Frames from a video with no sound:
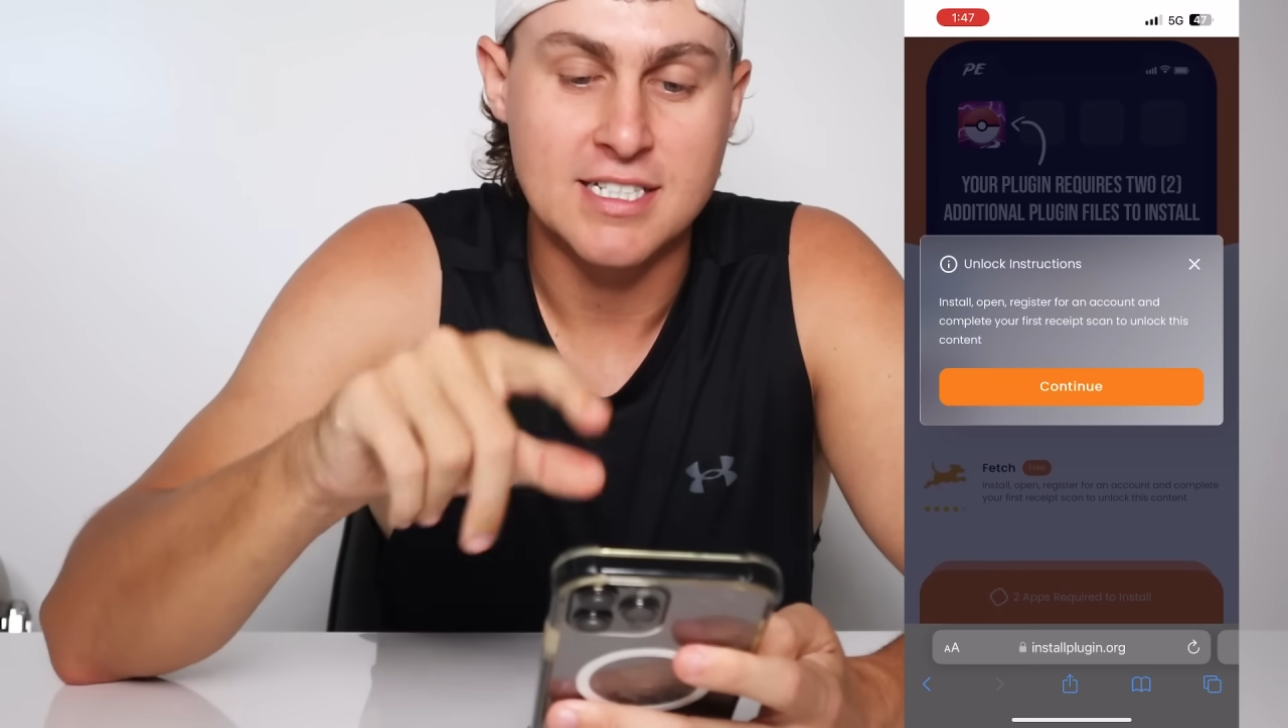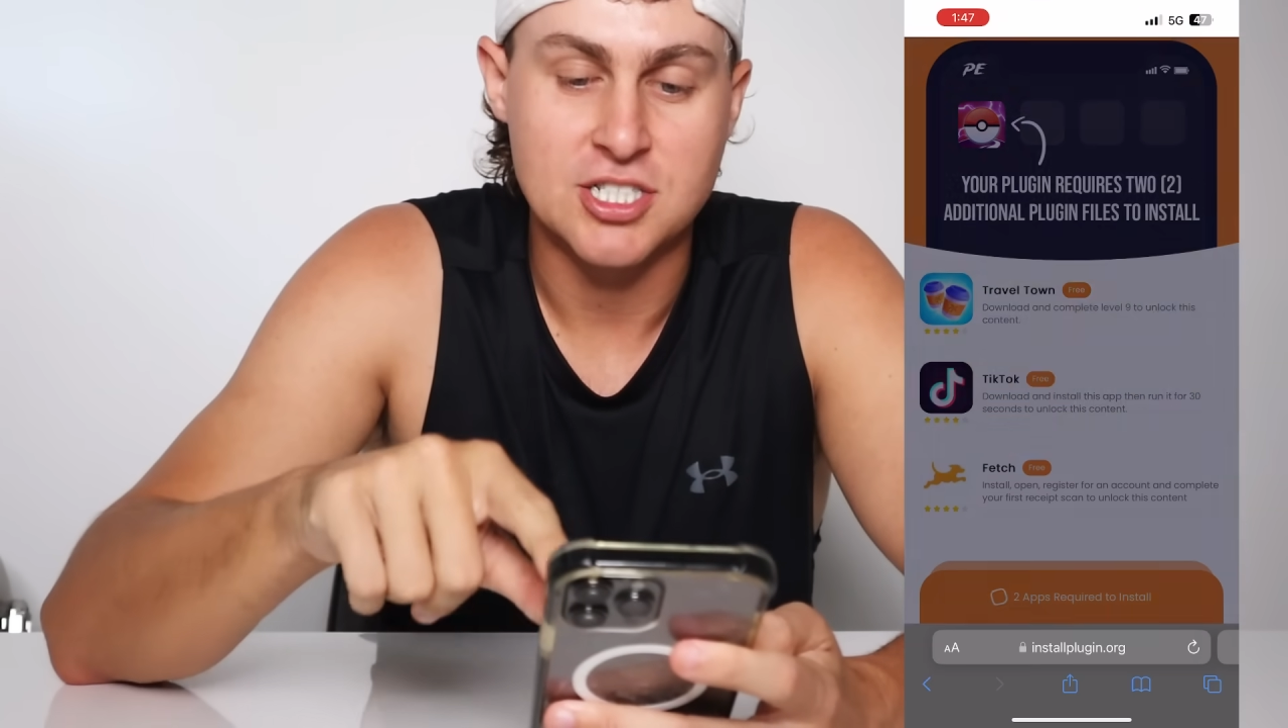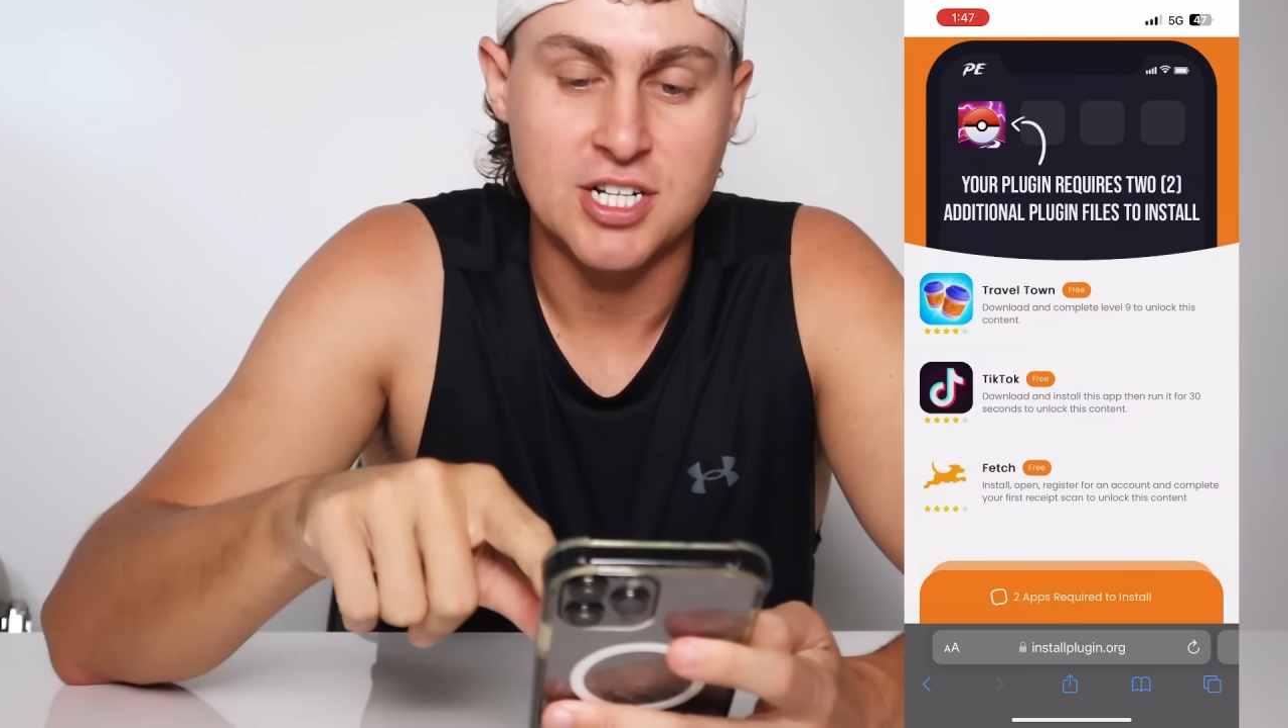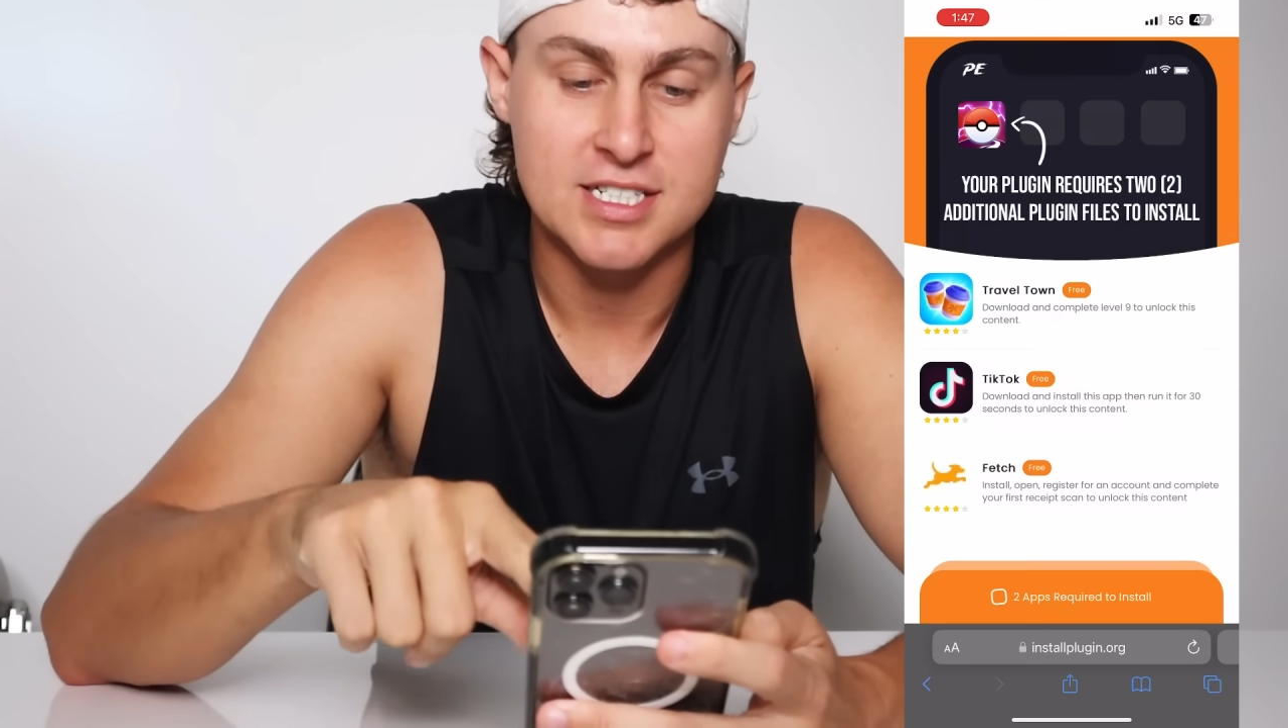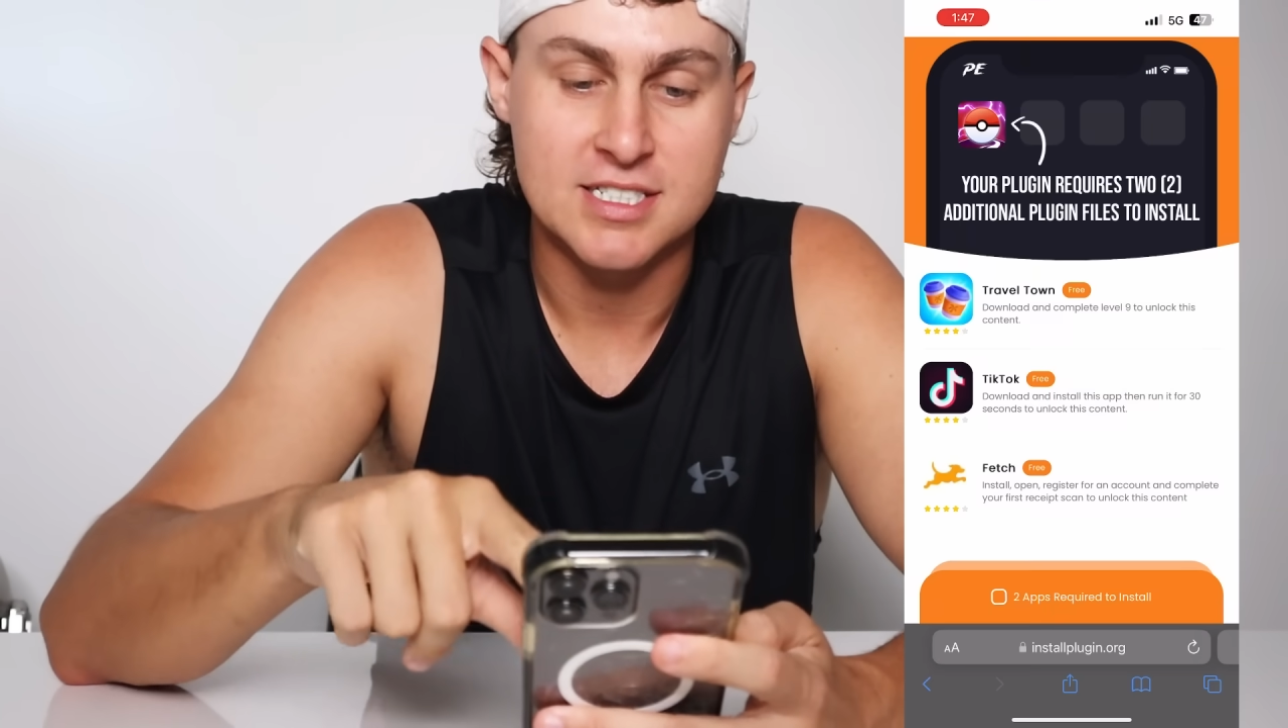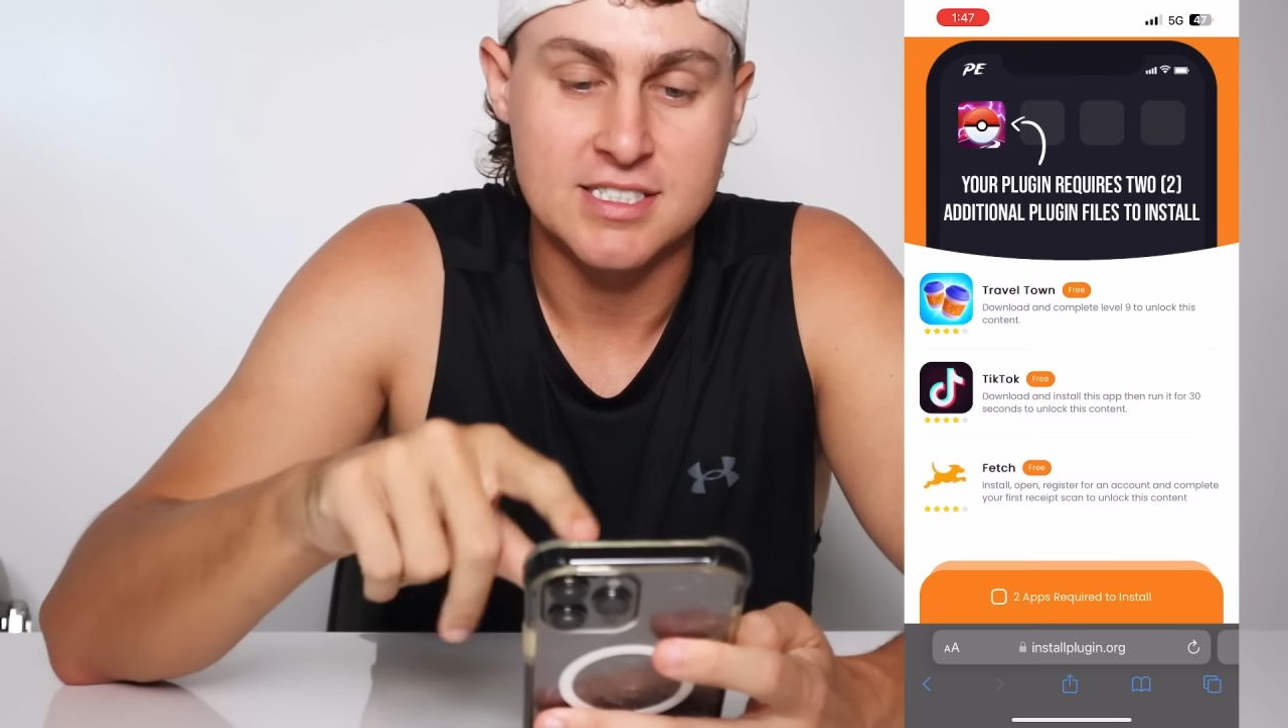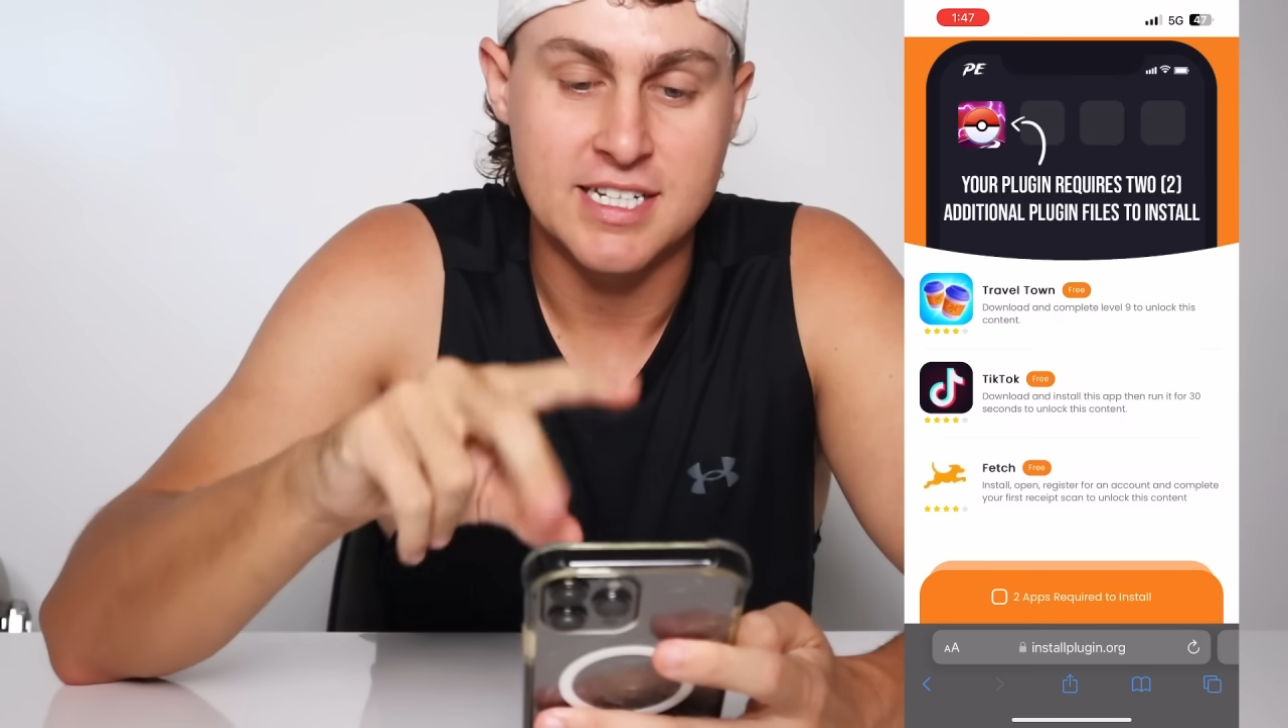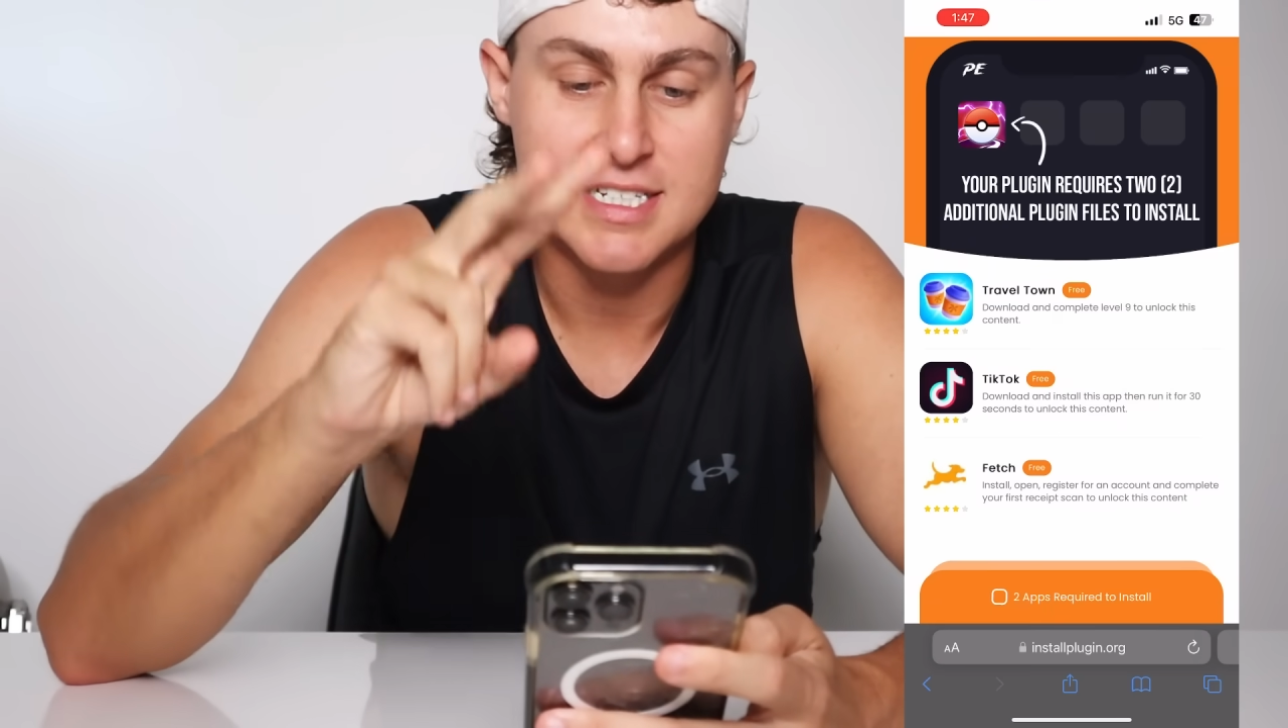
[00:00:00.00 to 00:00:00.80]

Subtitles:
As you guys can see,